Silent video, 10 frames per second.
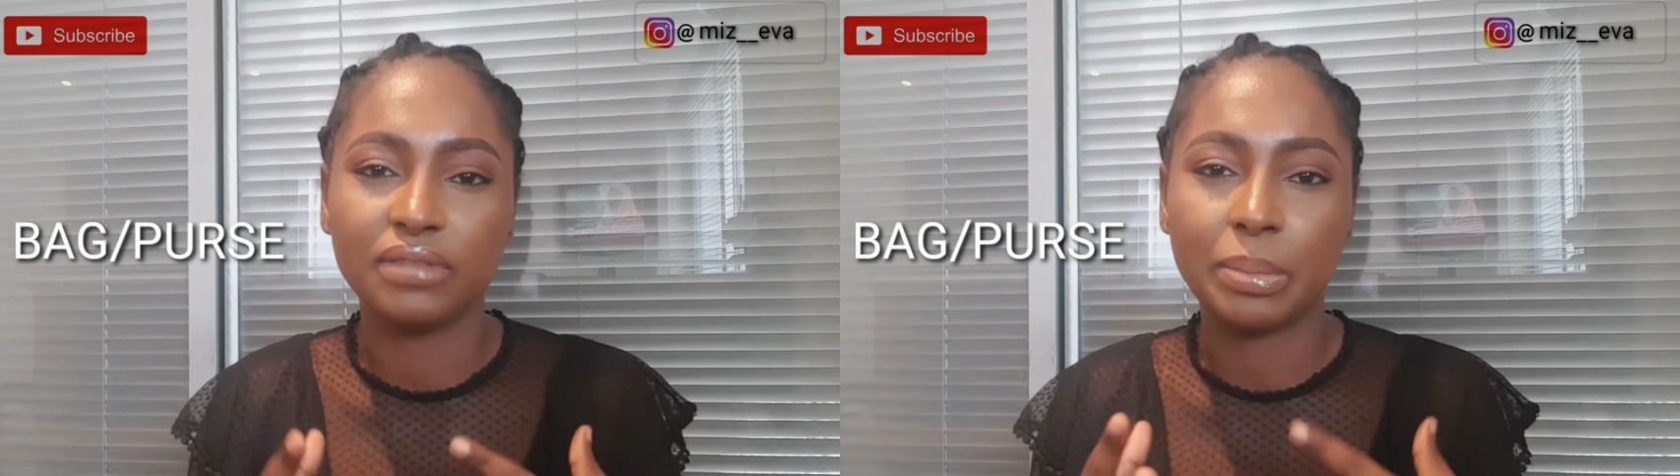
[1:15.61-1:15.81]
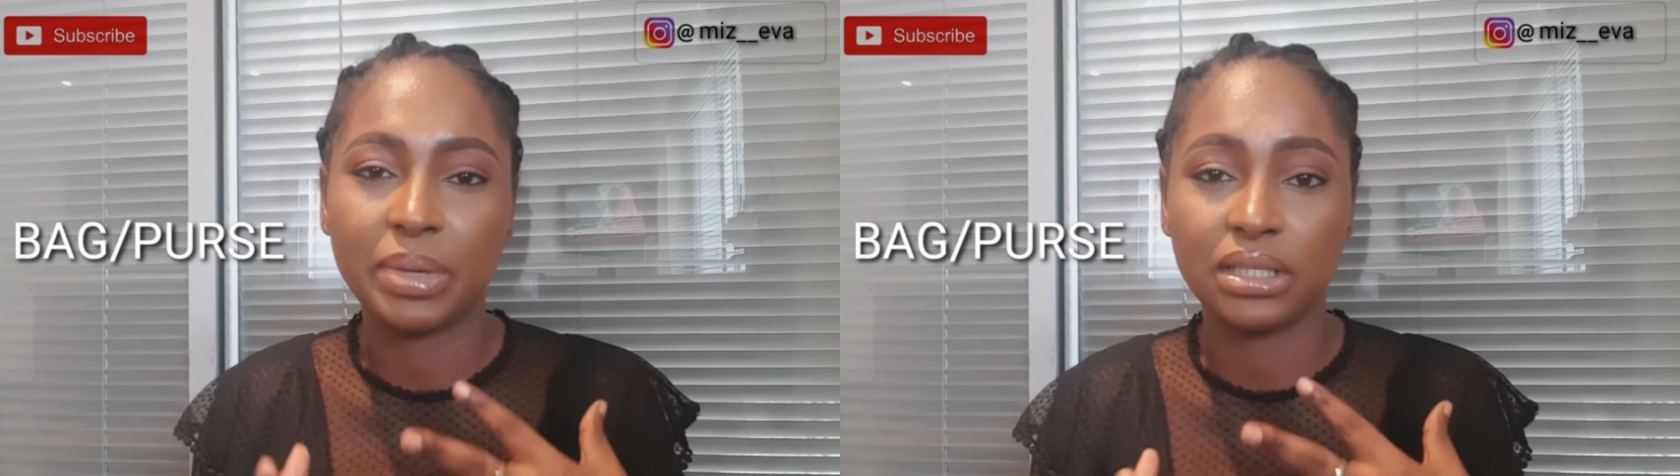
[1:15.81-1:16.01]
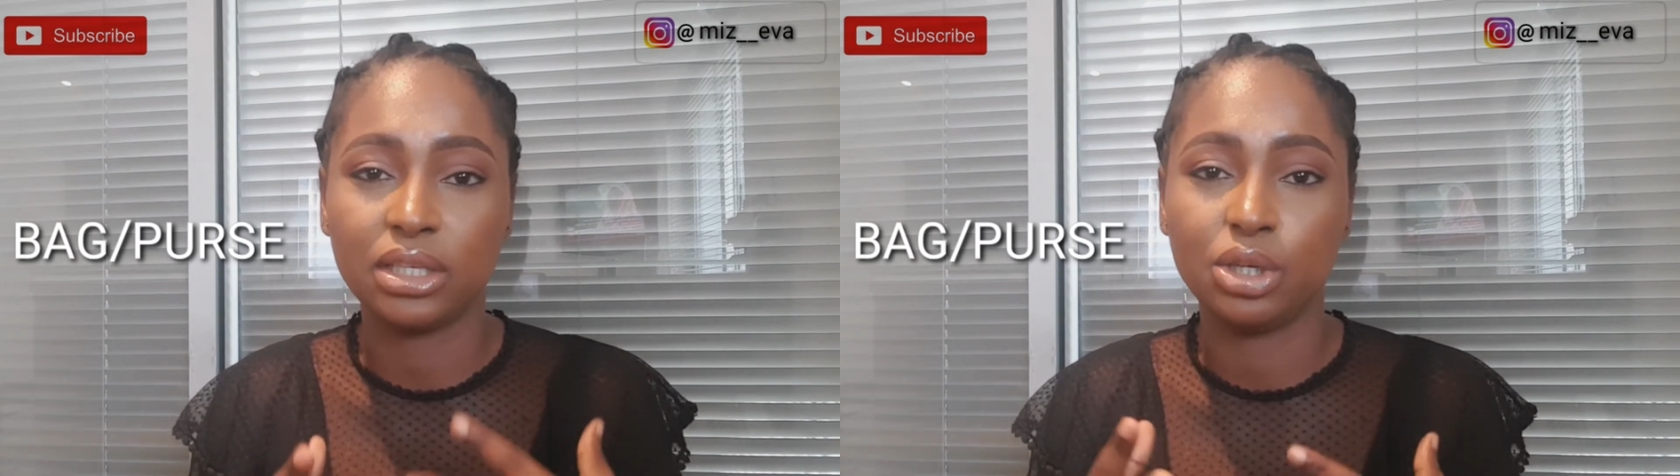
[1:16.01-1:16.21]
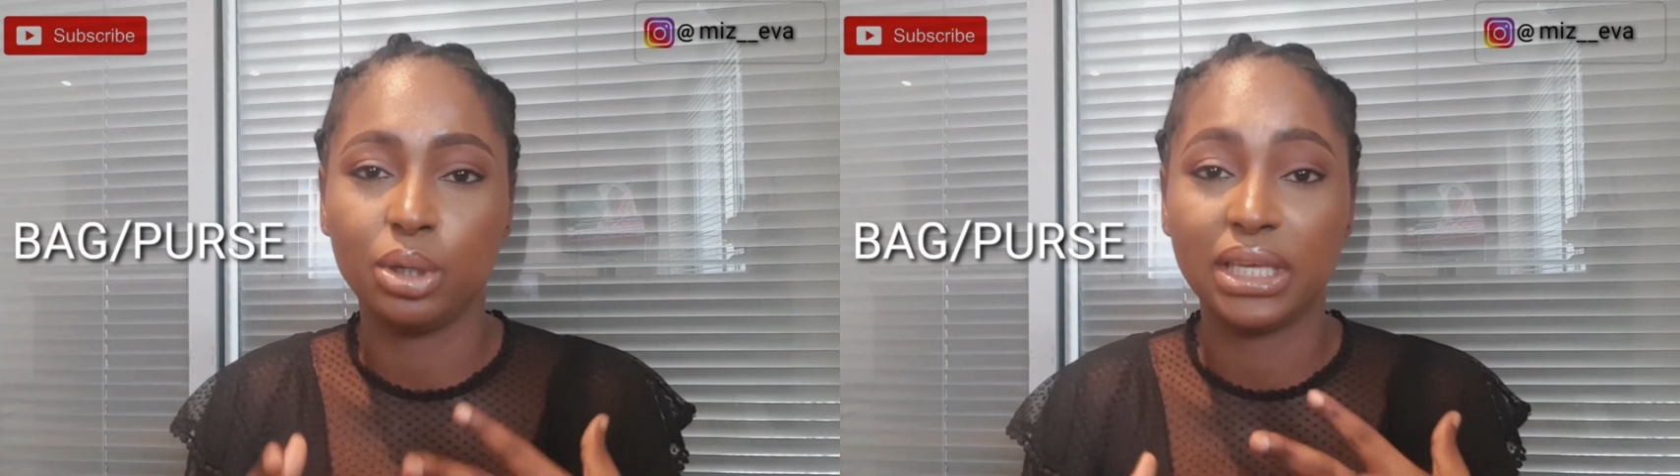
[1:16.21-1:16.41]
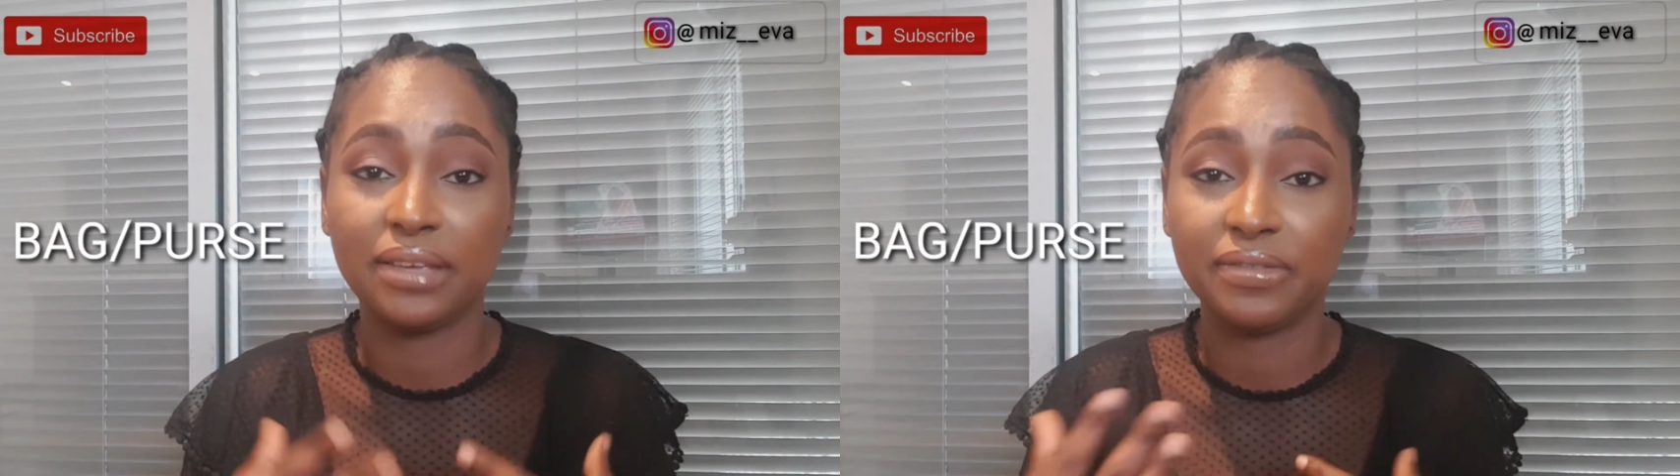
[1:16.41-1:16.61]
the person
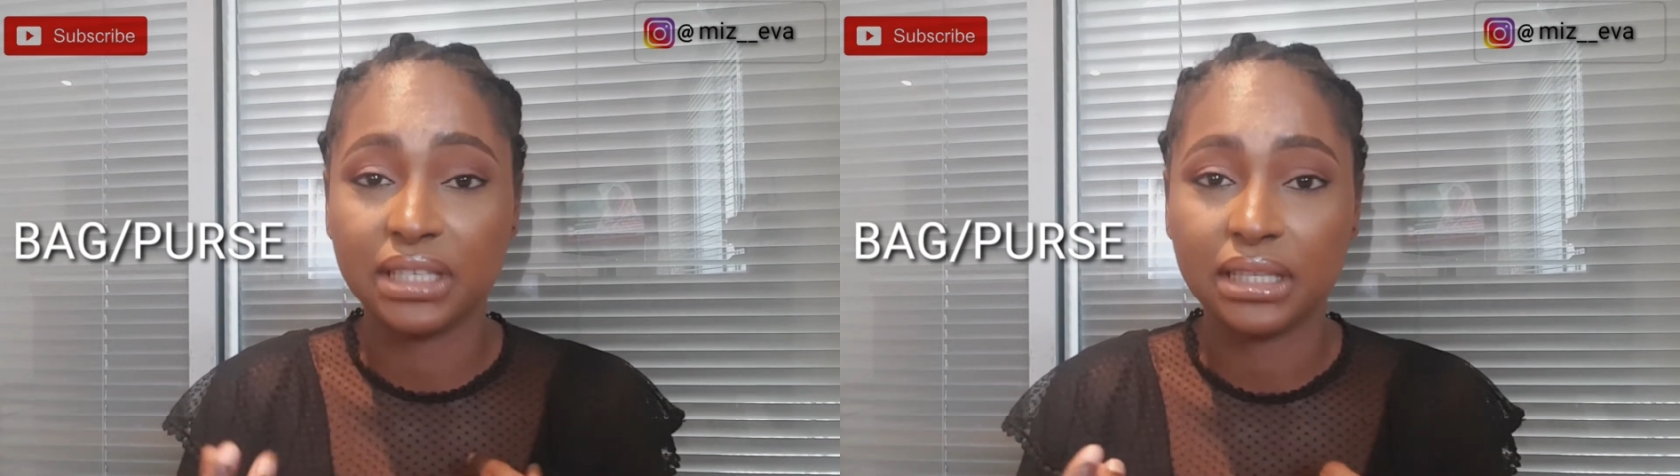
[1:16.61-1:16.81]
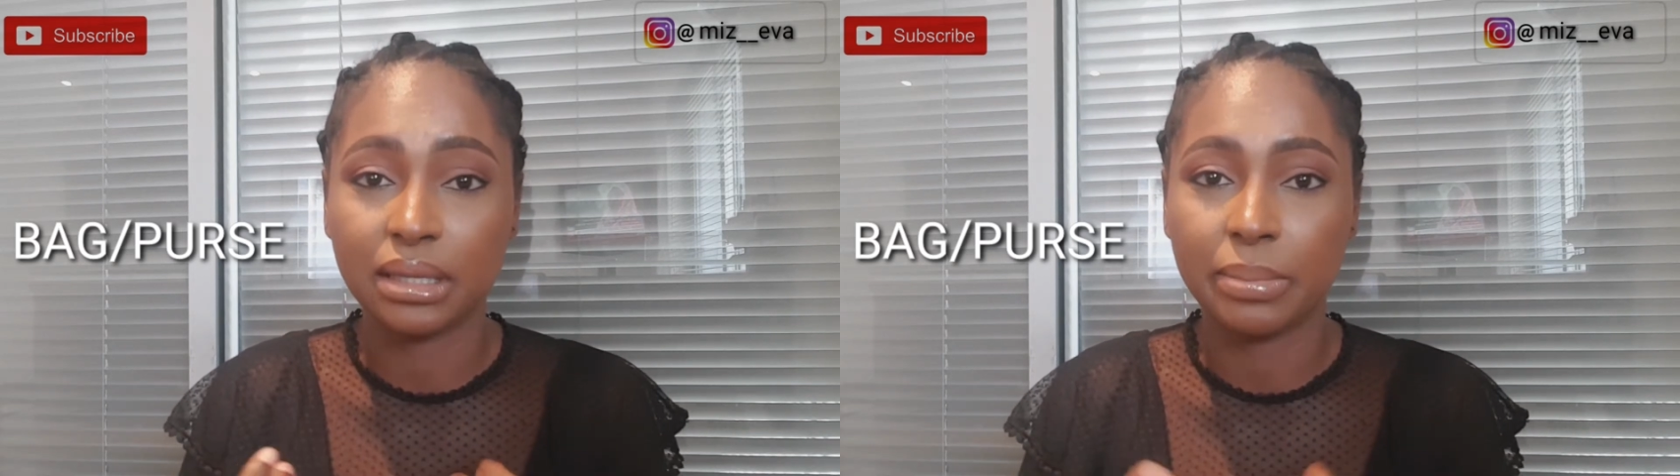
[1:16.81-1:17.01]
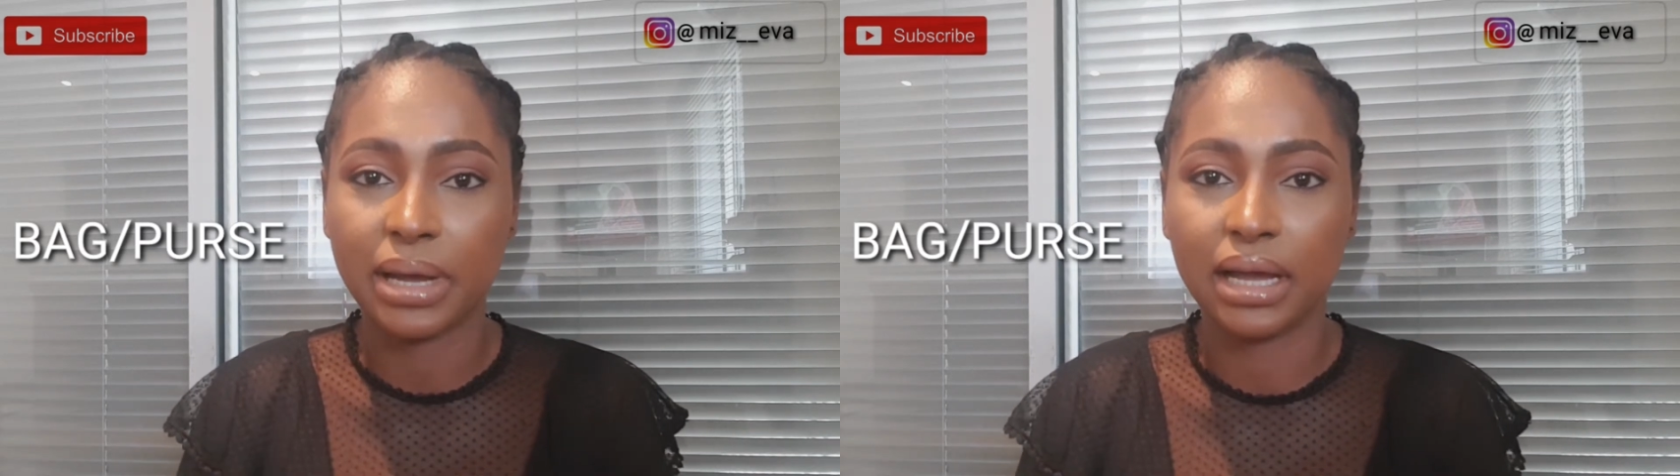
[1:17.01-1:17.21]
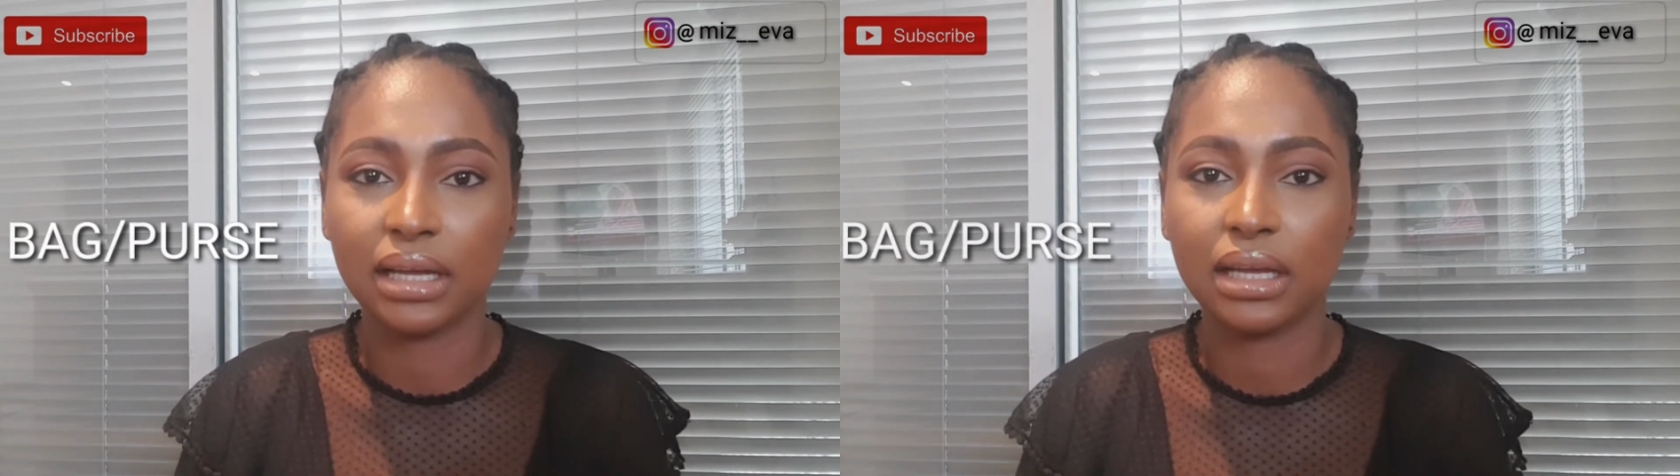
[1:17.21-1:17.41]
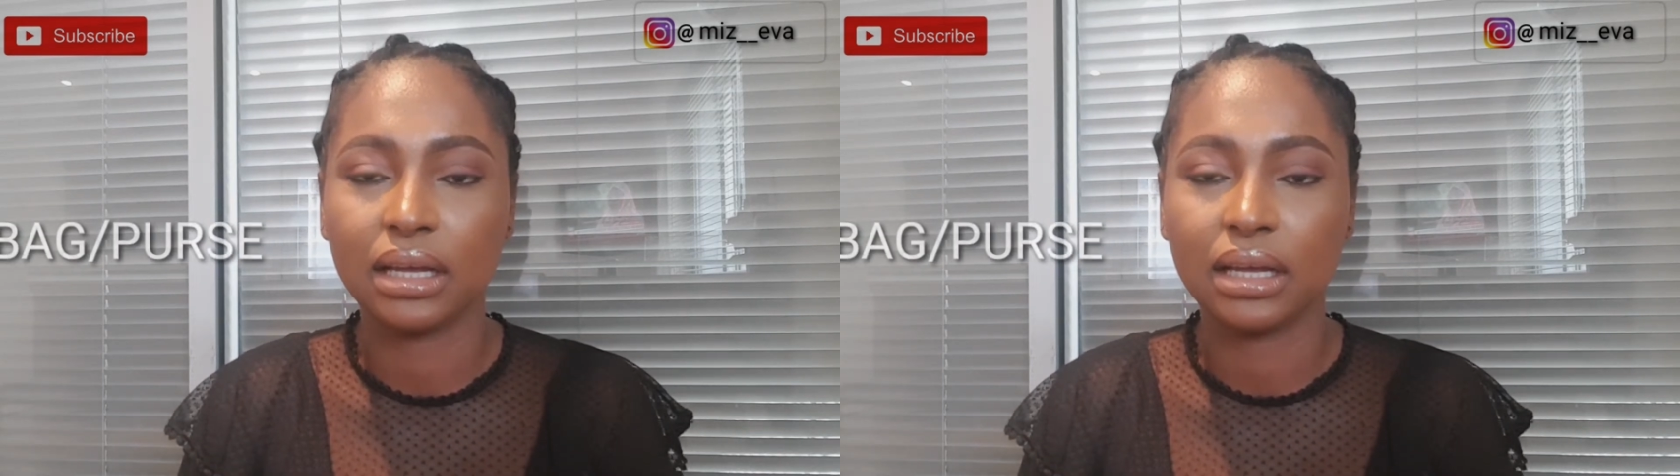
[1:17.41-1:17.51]
you're gifting the bag,